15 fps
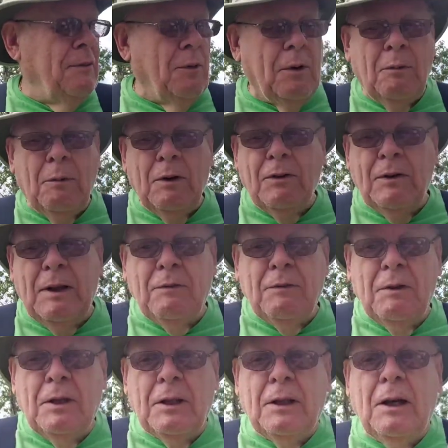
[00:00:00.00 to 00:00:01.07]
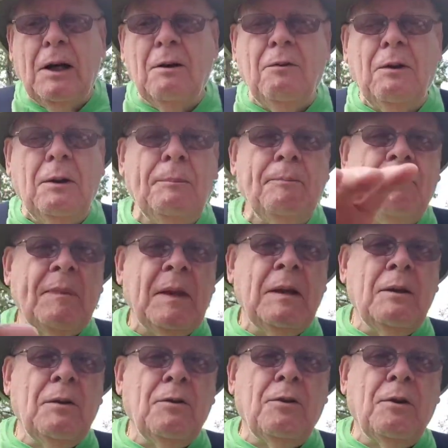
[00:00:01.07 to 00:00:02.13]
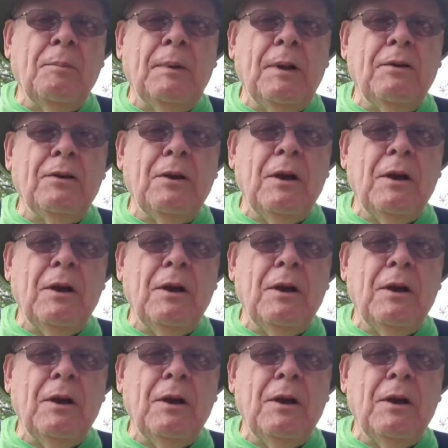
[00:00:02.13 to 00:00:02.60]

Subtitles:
for what's left of the coffee. Surplus